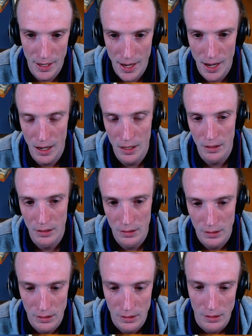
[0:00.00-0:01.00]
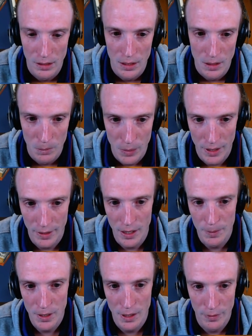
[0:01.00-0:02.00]
out. But the
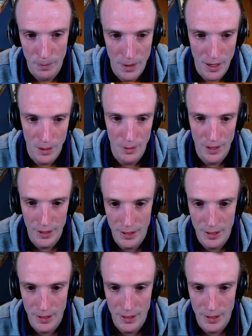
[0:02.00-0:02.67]
upside for me, with that